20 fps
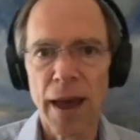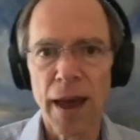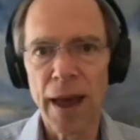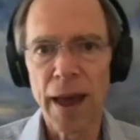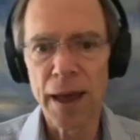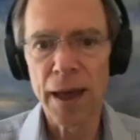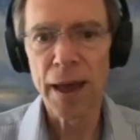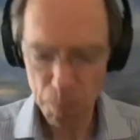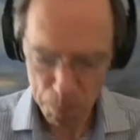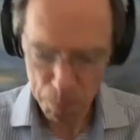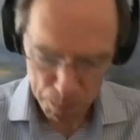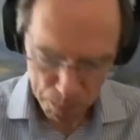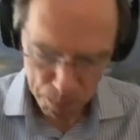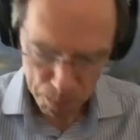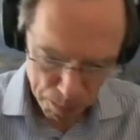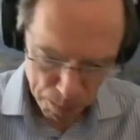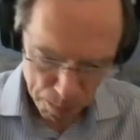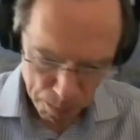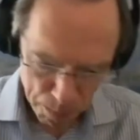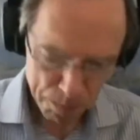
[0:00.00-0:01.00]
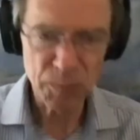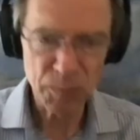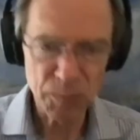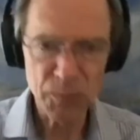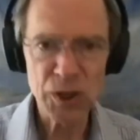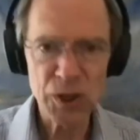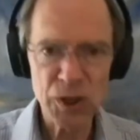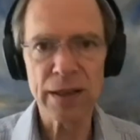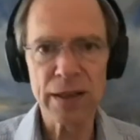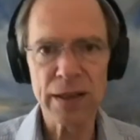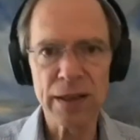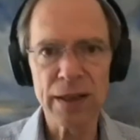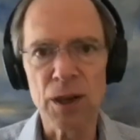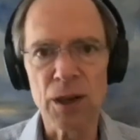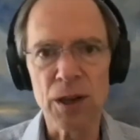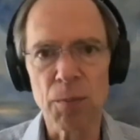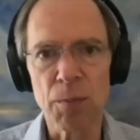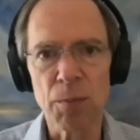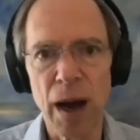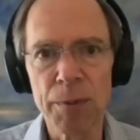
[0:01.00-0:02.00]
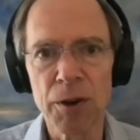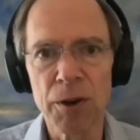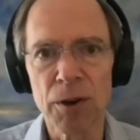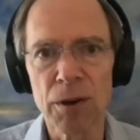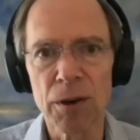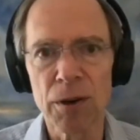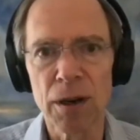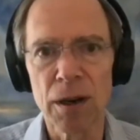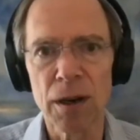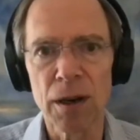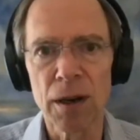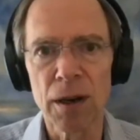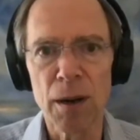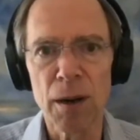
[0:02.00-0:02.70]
And just like that, you can pop your uh,